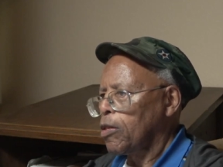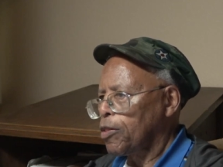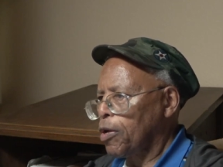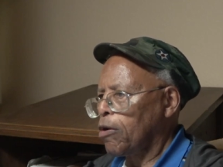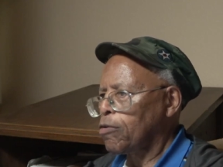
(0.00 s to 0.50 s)

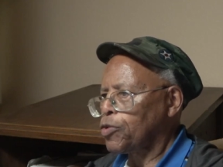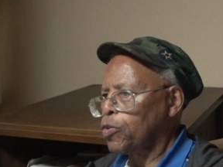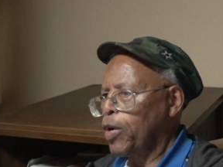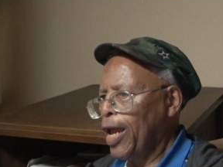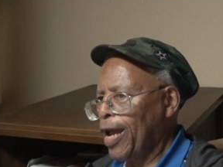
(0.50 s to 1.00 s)
those
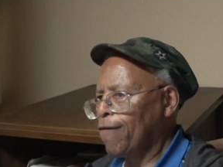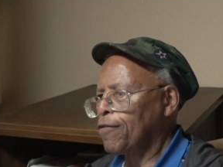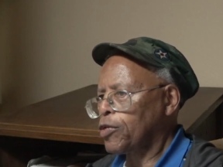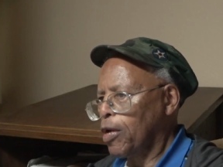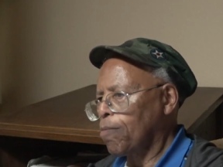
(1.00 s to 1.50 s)
who have
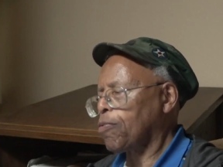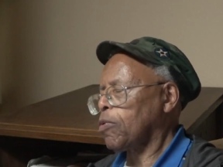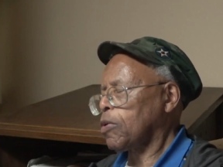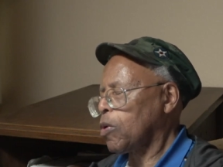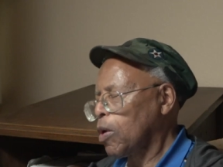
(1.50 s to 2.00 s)
the
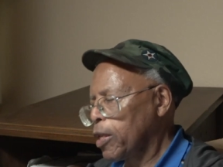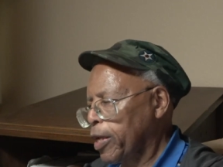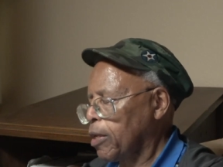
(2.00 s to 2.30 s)
temporal calling.